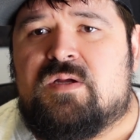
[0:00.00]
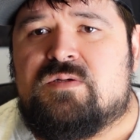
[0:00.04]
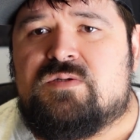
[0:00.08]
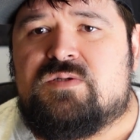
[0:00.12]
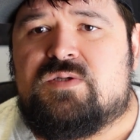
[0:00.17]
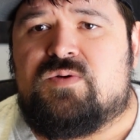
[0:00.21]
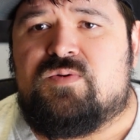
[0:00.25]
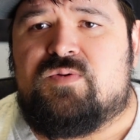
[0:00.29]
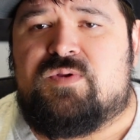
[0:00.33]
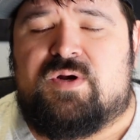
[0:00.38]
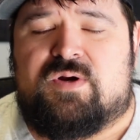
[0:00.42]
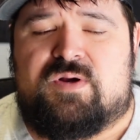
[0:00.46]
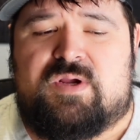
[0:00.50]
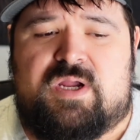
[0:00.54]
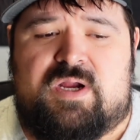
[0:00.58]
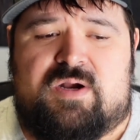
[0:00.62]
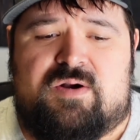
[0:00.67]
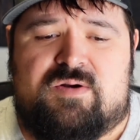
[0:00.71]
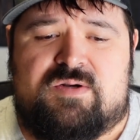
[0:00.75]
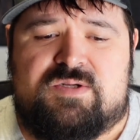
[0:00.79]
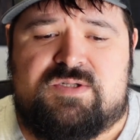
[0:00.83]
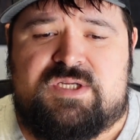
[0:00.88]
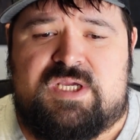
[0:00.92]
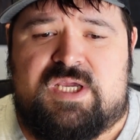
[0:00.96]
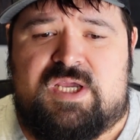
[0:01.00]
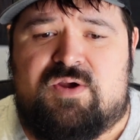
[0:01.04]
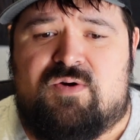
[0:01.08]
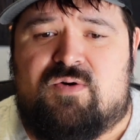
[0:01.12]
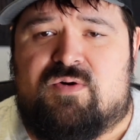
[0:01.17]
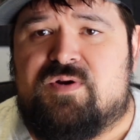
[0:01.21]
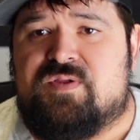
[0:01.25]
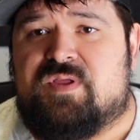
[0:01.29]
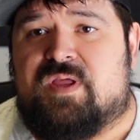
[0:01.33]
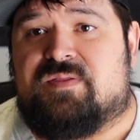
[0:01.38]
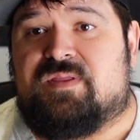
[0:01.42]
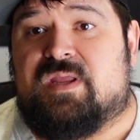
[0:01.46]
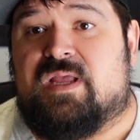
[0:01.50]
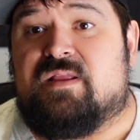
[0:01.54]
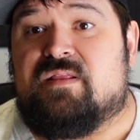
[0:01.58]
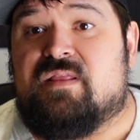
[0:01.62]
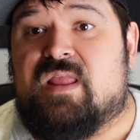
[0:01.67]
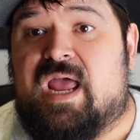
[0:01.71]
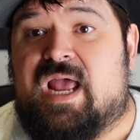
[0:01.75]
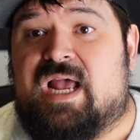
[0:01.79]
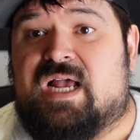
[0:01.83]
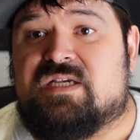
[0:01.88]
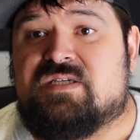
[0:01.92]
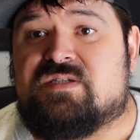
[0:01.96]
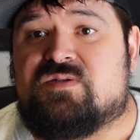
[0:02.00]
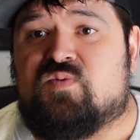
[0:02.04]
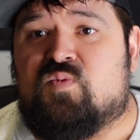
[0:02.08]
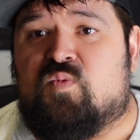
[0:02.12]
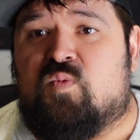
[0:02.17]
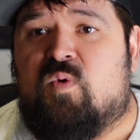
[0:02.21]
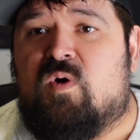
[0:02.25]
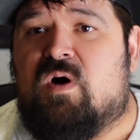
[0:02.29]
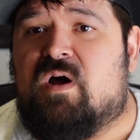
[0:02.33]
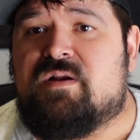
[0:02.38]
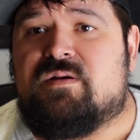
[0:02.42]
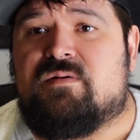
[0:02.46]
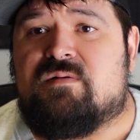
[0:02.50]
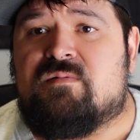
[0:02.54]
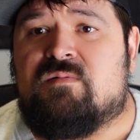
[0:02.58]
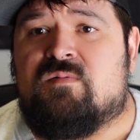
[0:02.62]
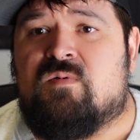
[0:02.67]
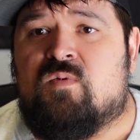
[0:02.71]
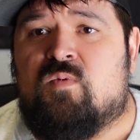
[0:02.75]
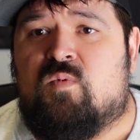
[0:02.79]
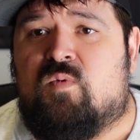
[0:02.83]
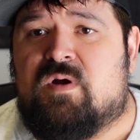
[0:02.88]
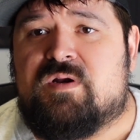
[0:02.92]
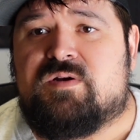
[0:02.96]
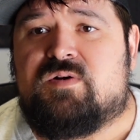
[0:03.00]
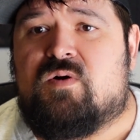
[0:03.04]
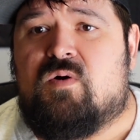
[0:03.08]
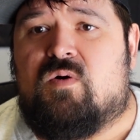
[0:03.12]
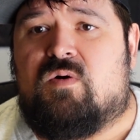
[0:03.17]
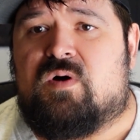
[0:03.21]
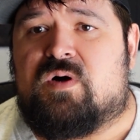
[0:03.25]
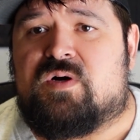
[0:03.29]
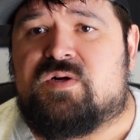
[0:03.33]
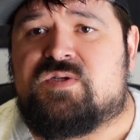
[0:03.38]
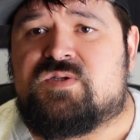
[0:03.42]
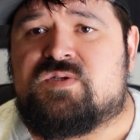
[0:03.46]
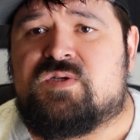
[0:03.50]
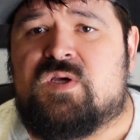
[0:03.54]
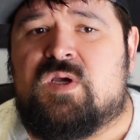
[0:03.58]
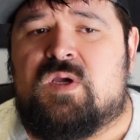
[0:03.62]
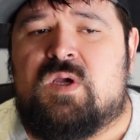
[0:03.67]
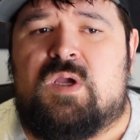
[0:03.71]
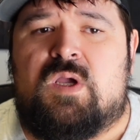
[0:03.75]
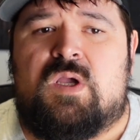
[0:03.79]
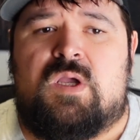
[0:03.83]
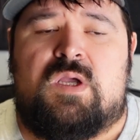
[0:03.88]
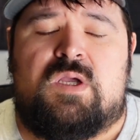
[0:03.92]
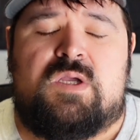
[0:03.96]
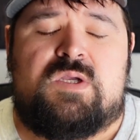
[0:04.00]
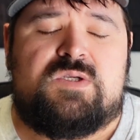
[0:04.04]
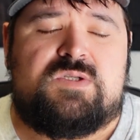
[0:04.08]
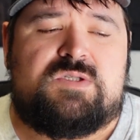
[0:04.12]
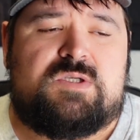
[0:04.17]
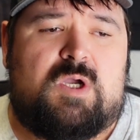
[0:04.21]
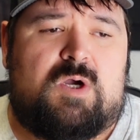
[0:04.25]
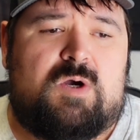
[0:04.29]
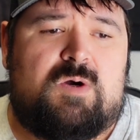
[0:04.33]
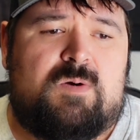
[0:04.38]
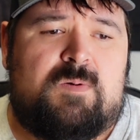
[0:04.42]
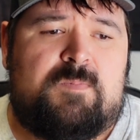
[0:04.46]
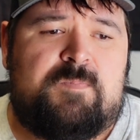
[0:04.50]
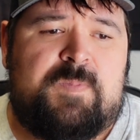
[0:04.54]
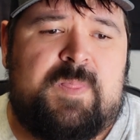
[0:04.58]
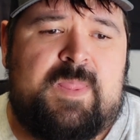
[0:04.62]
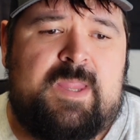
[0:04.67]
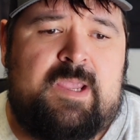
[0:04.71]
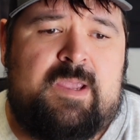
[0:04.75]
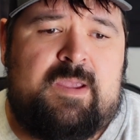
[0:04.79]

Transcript: to their guarantee or that they last one one course so